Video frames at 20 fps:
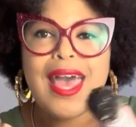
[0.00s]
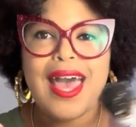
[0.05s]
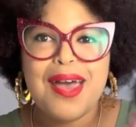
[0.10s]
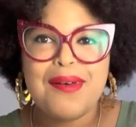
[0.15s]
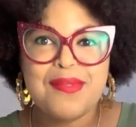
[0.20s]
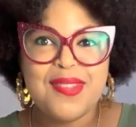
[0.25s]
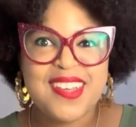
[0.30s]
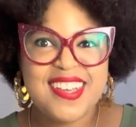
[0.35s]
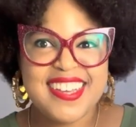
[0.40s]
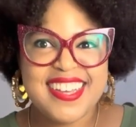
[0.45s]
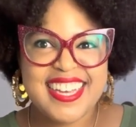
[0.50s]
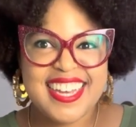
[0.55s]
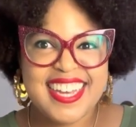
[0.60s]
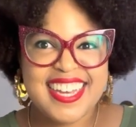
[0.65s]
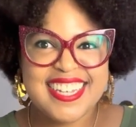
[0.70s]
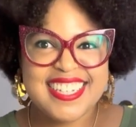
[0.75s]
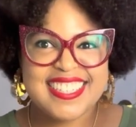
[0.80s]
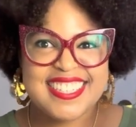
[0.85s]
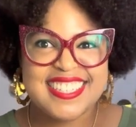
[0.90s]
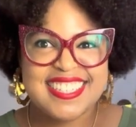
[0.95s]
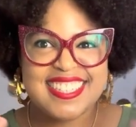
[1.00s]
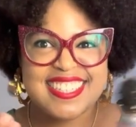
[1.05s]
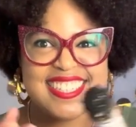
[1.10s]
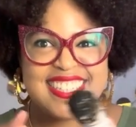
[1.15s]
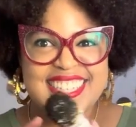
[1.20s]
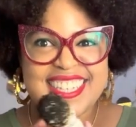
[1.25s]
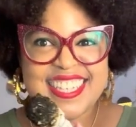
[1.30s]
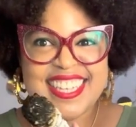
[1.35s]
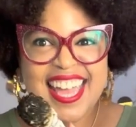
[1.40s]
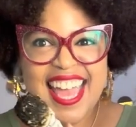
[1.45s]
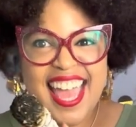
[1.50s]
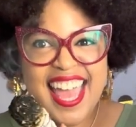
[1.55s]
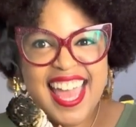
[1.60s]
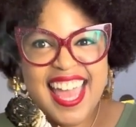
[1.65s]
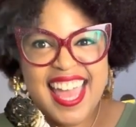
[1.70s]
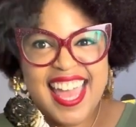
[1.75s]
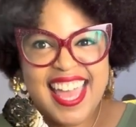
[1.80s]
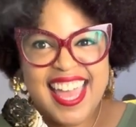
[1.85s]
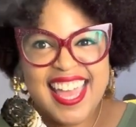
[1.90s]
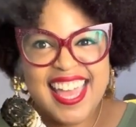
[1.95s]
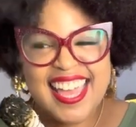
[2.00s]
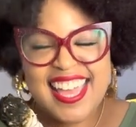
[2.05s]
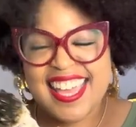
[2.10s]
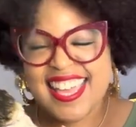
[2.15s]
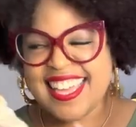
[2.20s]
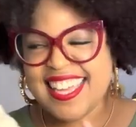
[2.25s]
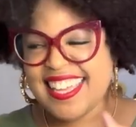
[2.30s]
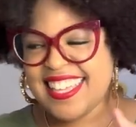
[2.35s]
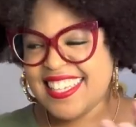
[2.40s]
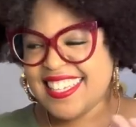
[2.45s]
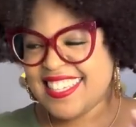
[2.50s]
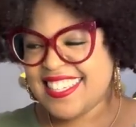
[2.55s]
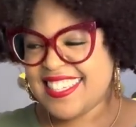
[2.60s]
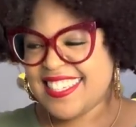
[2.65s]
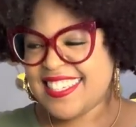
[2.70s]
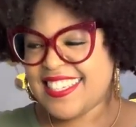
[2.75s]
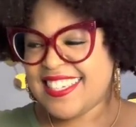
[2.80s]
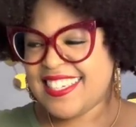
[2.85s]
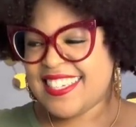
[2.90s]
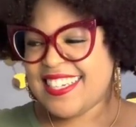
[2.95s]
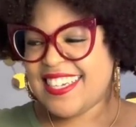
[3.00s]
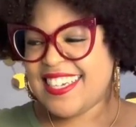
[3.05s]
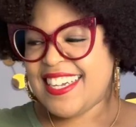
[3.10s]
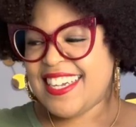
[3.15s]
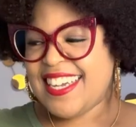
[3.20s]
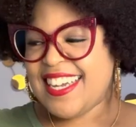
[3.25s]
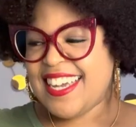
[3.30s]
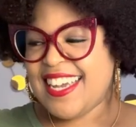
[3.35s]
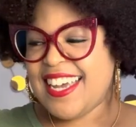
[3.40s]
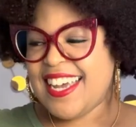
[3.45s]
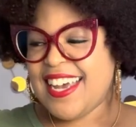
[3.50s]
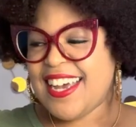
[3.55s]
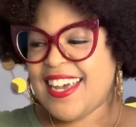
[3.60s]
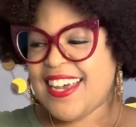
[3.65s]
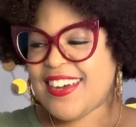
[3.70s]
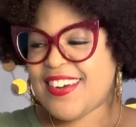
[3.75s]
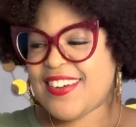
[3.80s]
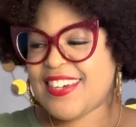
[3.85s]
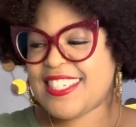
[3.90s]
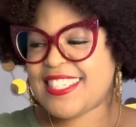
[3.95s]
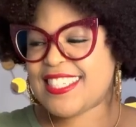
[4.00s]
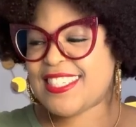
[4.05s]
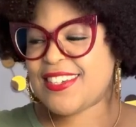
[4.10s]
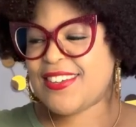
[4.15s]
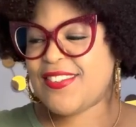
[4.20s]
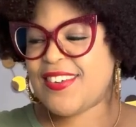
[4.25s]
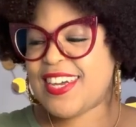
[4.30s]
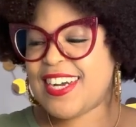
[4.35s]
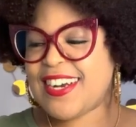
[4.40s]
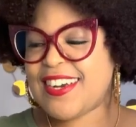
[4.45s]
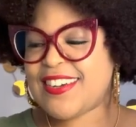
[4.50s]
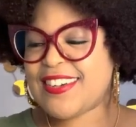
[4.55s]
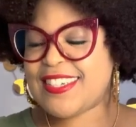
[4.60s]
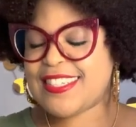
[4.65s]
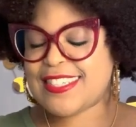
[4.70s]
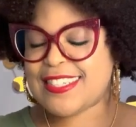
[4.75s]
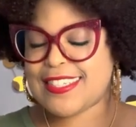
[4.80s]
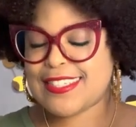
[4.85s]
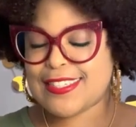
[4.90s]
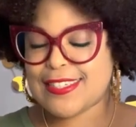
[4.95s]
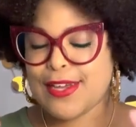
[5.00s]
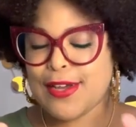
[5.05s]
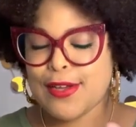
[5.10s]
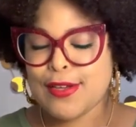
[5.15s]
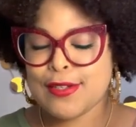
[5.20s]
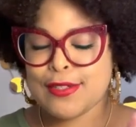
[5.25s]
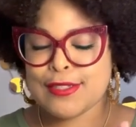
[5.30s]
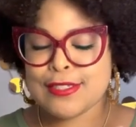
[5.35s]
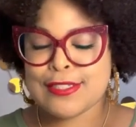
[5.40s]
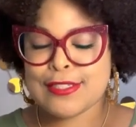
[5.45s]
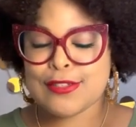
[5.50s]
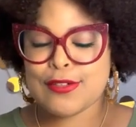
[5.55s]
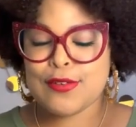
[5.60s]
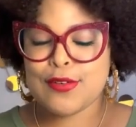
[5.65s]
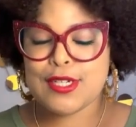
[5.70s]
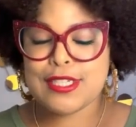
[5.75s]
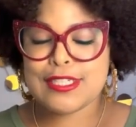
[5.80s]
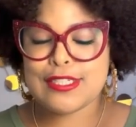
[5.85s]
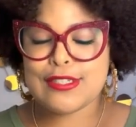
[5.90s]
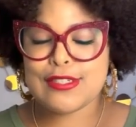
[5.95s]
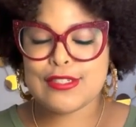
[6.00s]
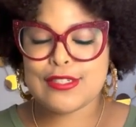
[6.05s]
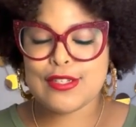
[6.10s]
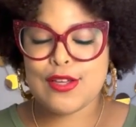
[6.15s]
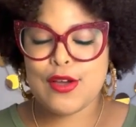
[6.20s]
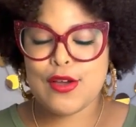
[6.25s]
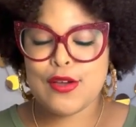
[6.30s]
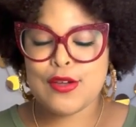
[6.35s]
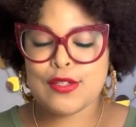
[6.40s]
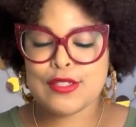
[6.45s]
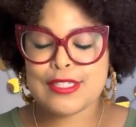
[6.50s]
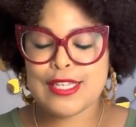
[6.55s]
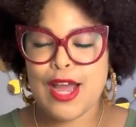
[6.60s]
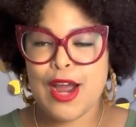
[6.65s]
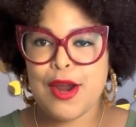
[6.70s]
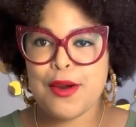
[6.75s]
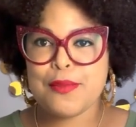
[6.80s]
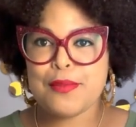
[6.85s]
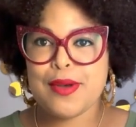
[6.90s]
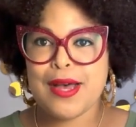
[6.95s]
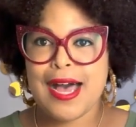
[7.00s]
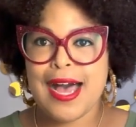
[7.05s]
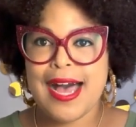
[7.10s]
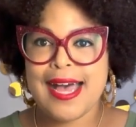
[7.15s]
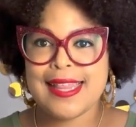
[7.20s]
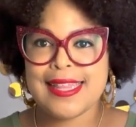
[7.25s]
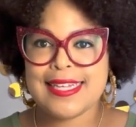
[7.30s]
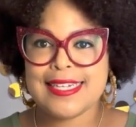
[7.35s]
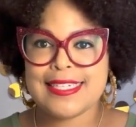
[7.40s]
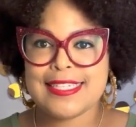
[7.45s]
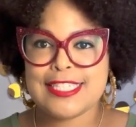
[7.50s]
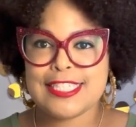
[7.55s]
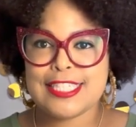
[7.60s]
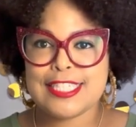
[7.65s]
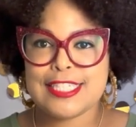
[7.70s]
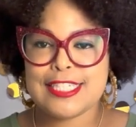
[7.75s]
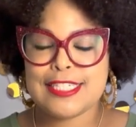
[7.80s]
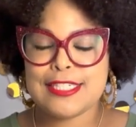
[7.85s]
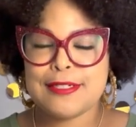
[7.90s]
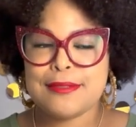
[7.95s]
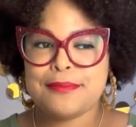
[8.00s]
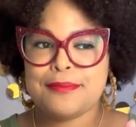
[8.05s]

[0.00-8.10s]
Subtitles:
I blew a kiss. Yay! Crystal, what are crystal skulls? Crystal skulls are polished